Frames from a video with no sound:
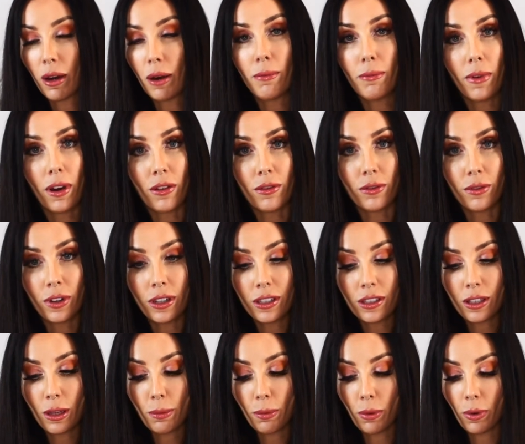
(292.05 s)
I've
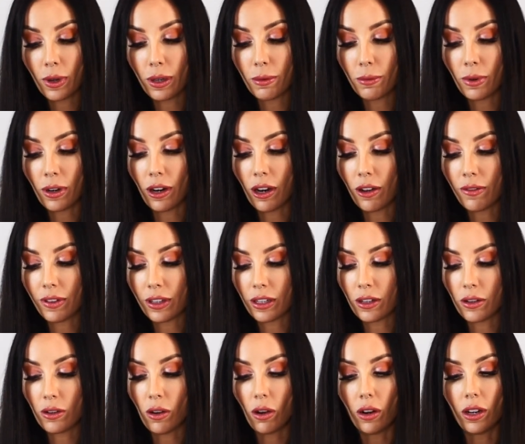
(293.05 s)
reached the point where I've
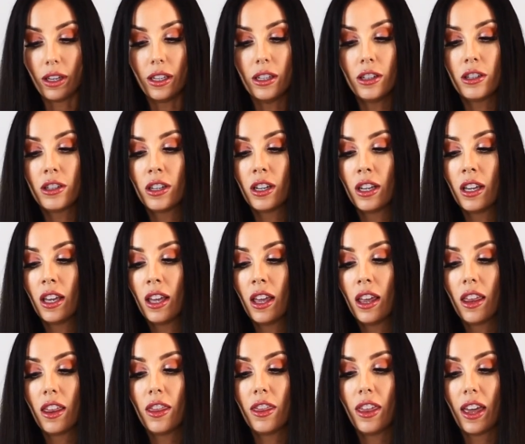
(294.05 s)
acknowledged
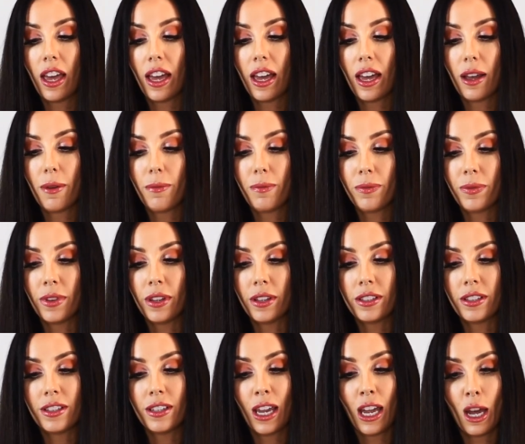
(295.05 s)
that this
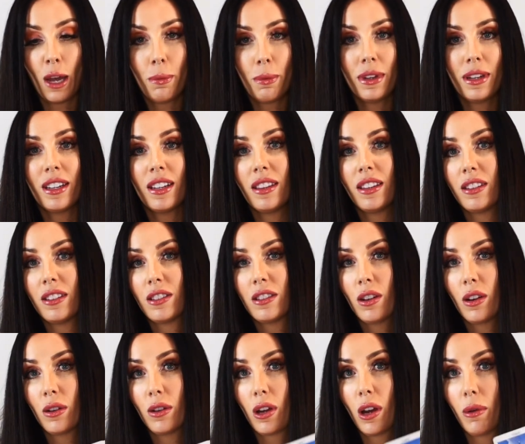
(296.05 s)
has happened and there's
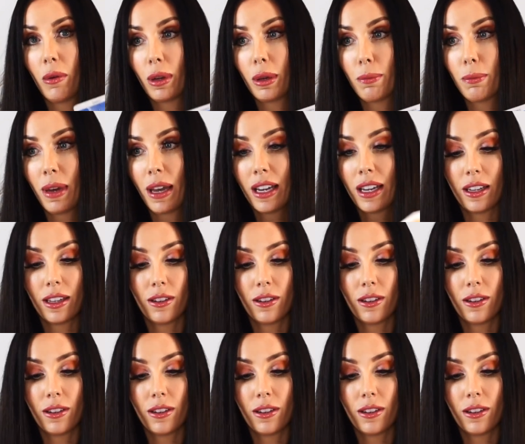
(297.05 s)
no going back.